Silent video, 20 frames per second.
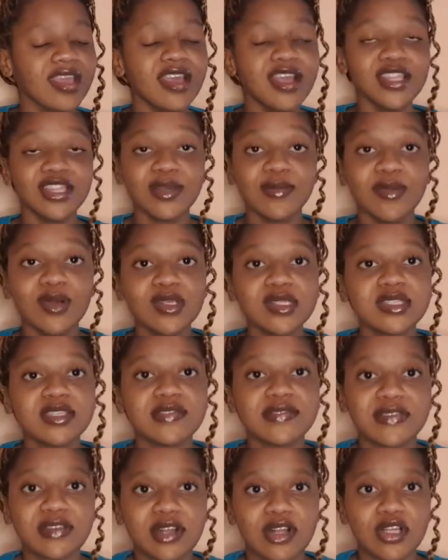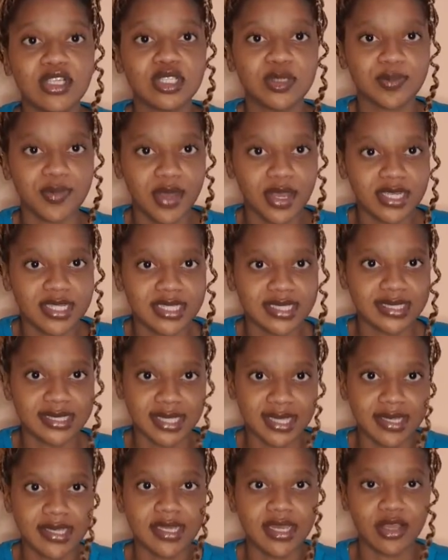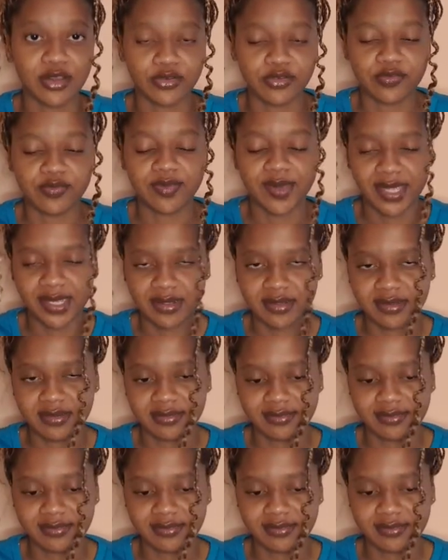the most difficult part is getting out of bed.